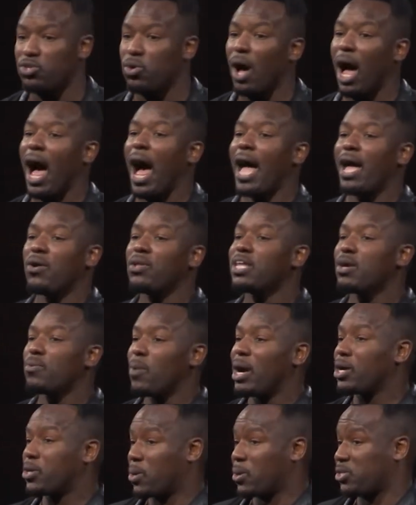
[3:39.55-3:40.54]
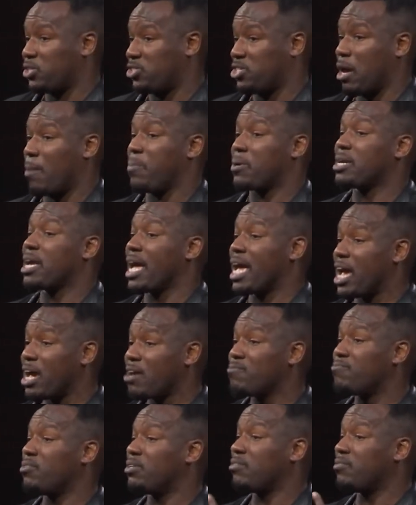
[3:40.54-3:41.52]
and so I only went grocery shopping a
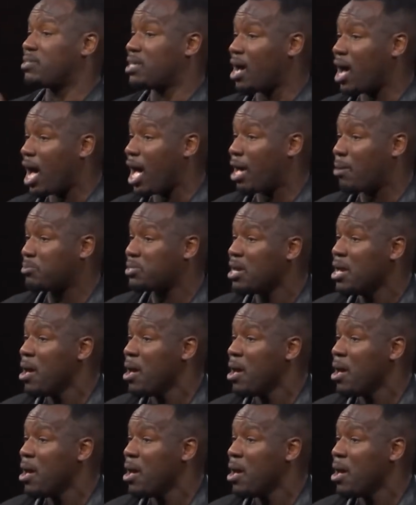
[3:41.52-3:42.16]
handful of times,